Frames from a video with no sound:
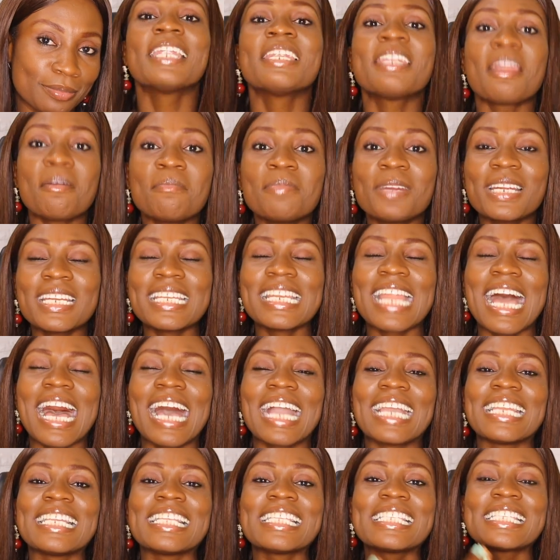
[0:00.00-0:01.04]
Number
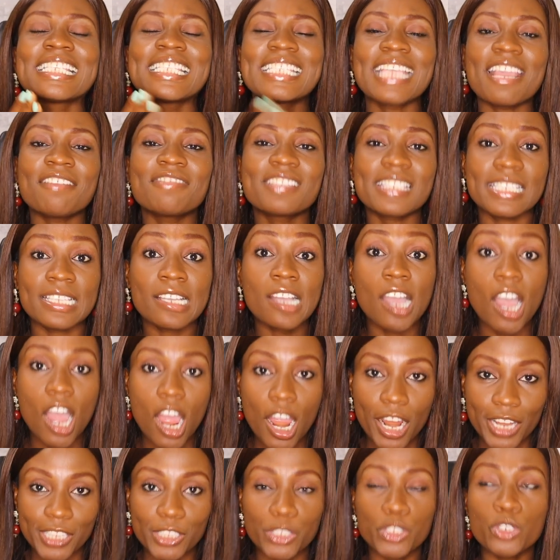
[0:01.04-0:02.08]
nine, safety
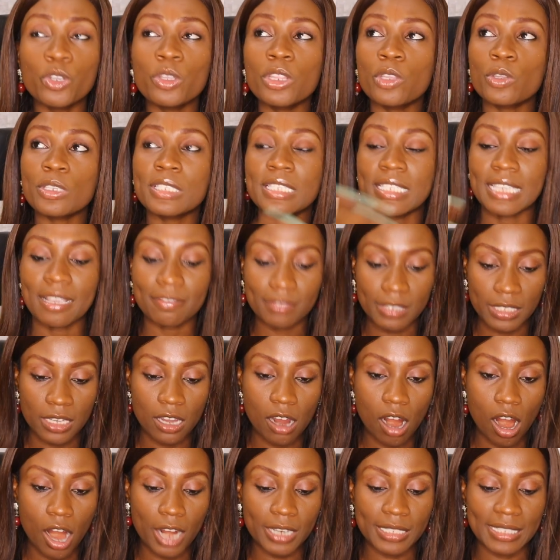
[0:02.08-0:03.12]
cards. You know those safety
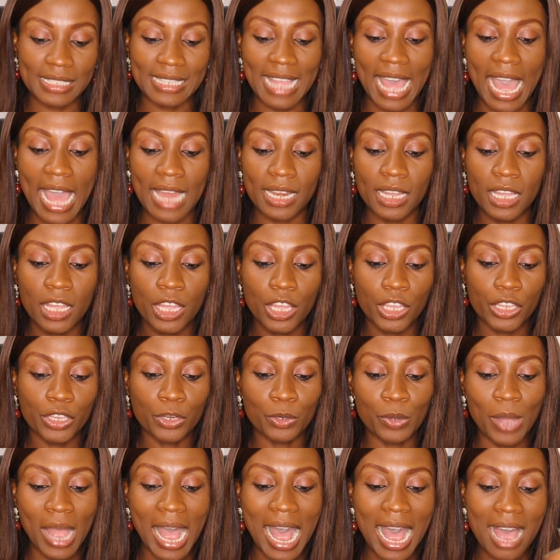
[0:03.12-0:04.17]
cards that, you
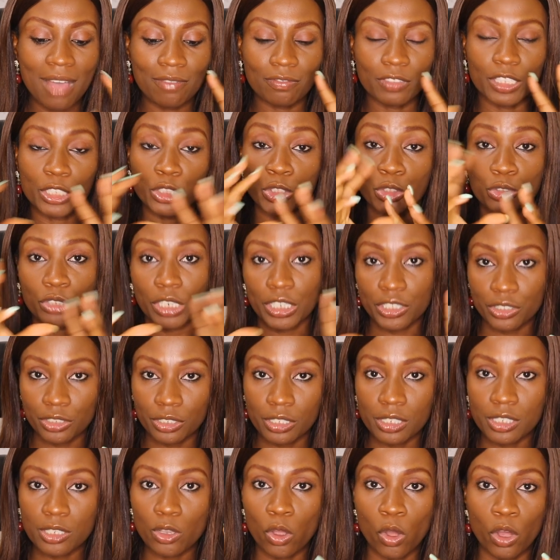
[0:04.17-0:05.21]
know, have
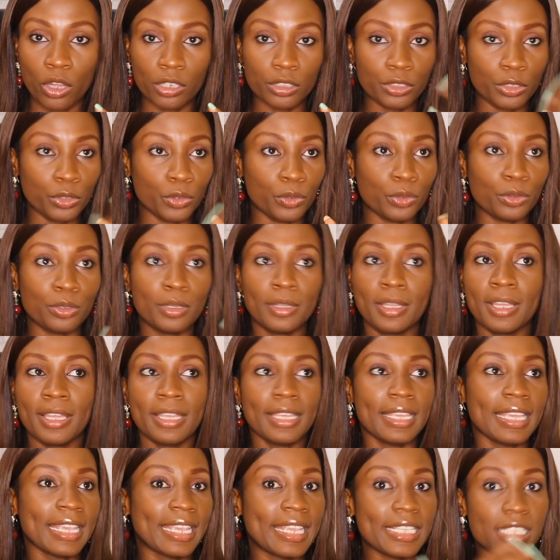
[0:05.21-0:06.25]
instructions on, you know,
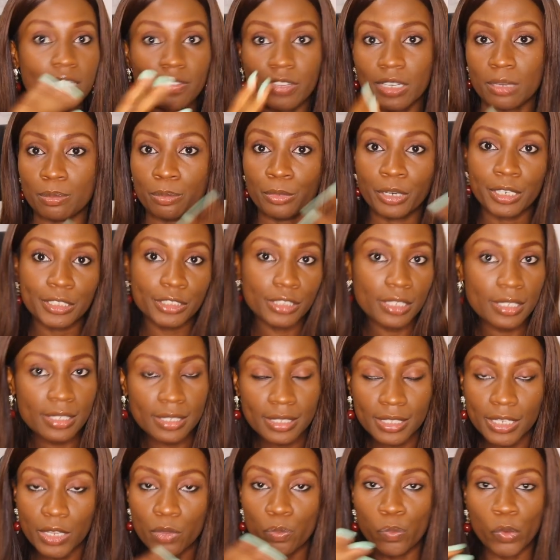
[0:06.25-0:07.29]
in case of an
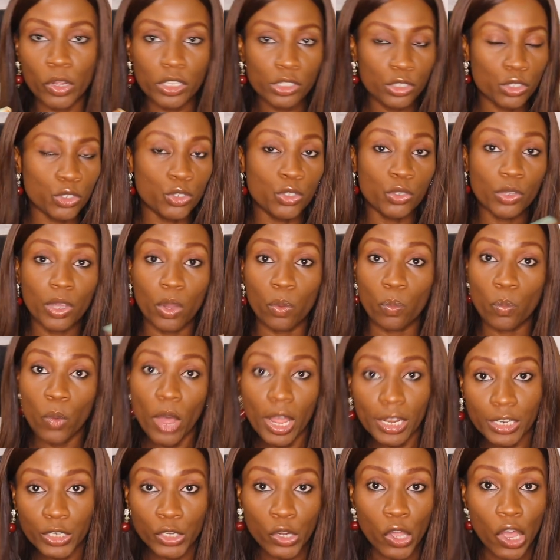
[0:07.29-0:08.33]
emergency, what to do and
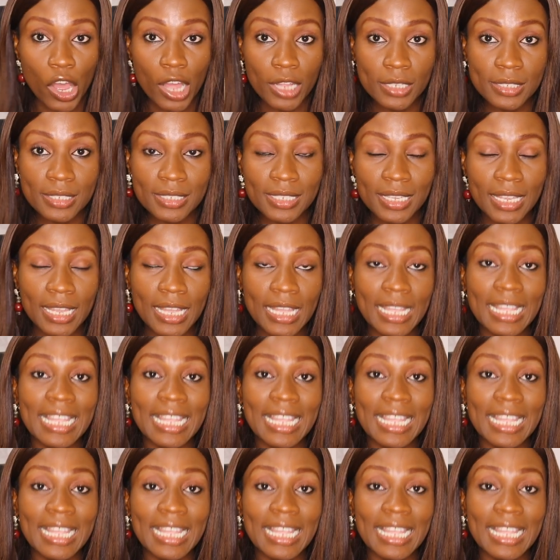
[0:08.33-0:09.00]
what not.